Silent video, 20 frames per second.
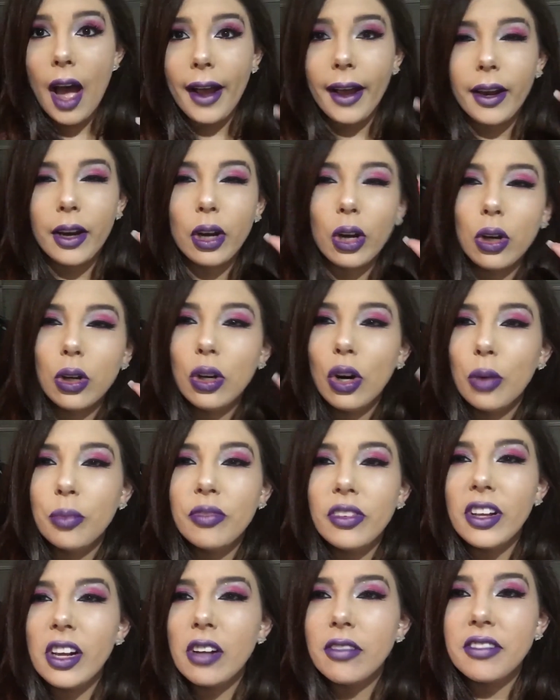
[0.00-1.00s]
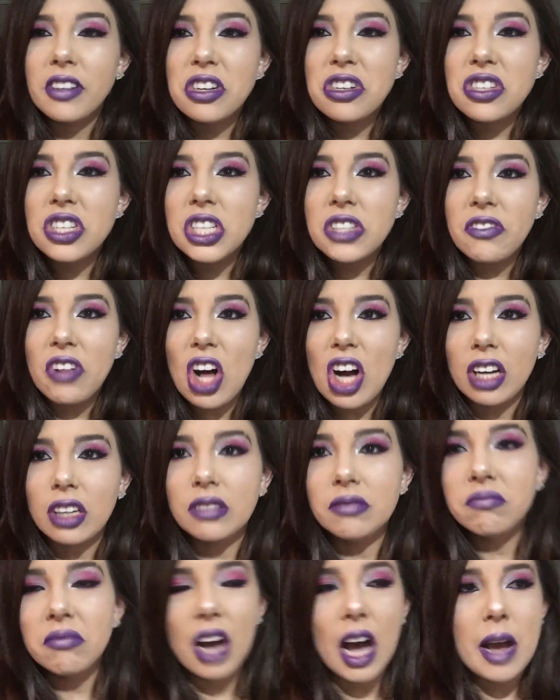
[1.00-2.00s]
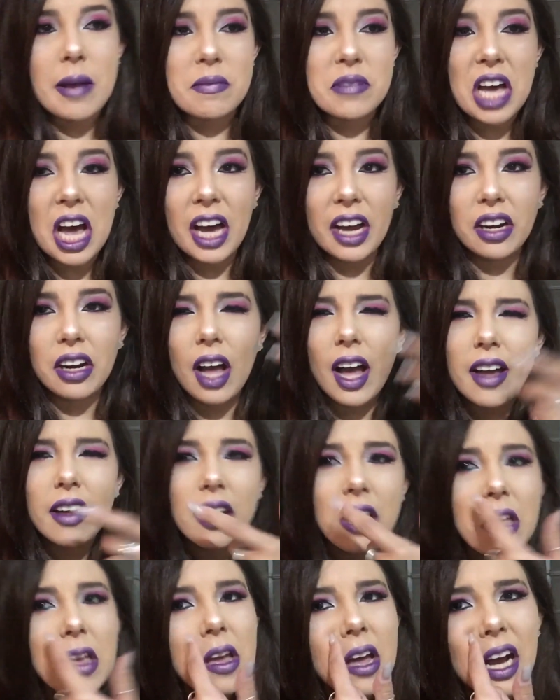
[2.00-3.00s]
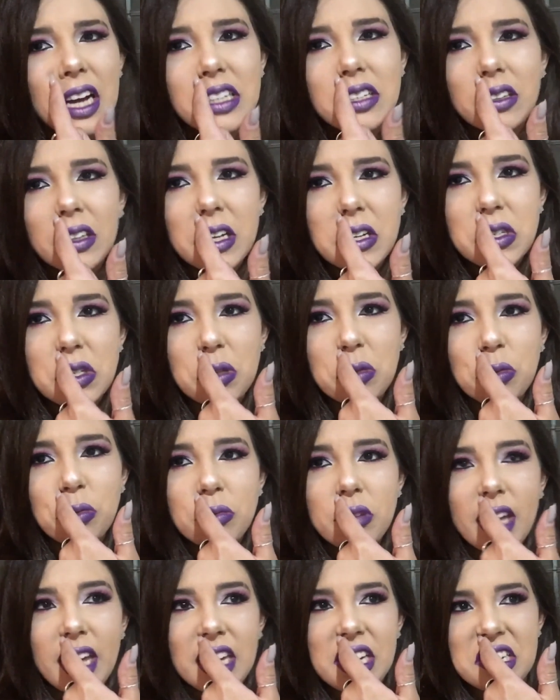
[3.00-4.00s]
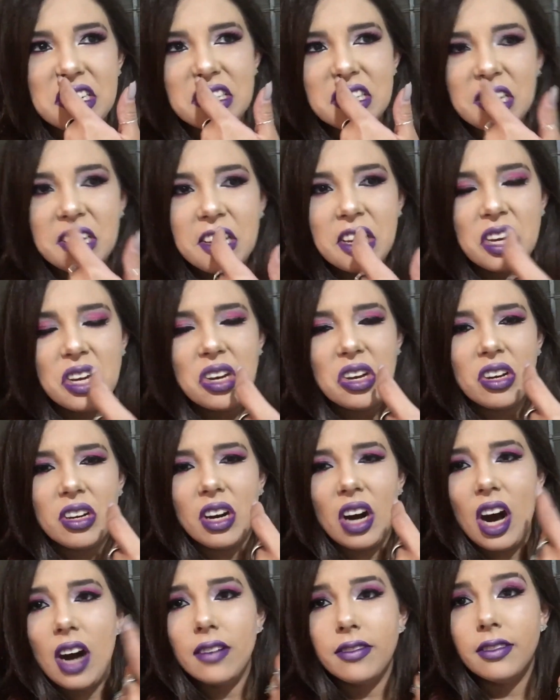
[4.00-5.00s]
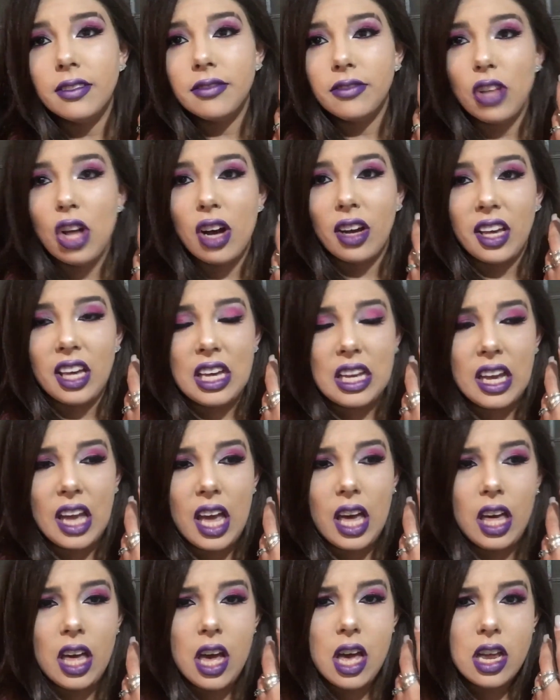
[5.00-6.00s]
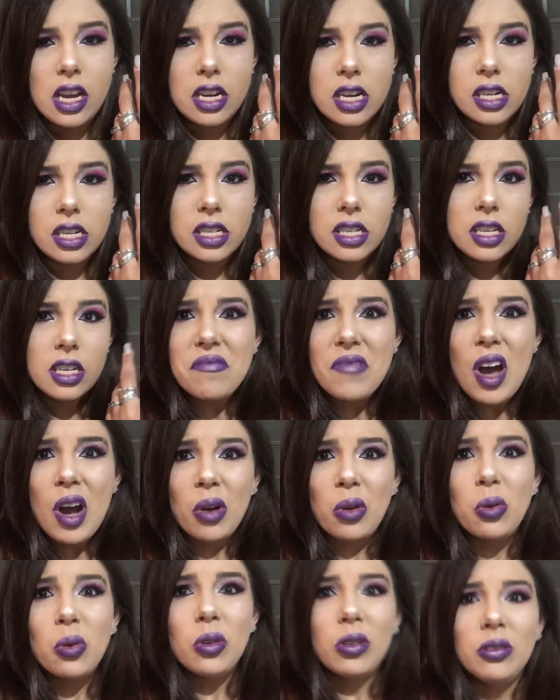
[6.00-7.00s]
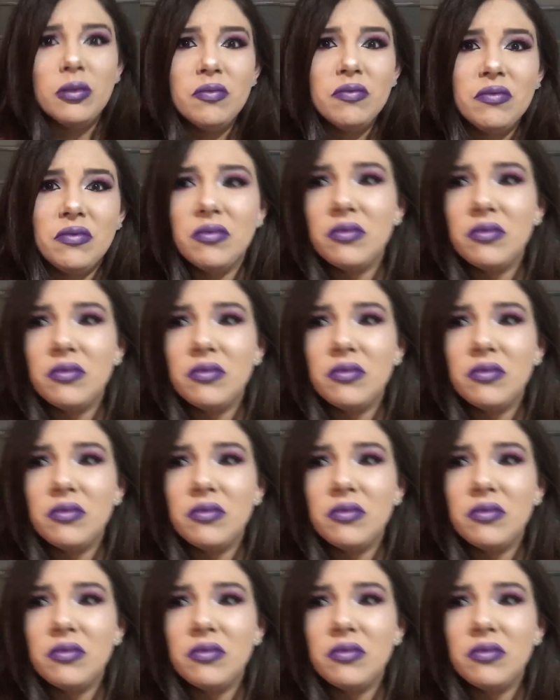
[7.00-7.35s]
I gotta go. Hopefully I'll finish this vlog. I'm tired. I took like 2 days off of vlogging, and not cool.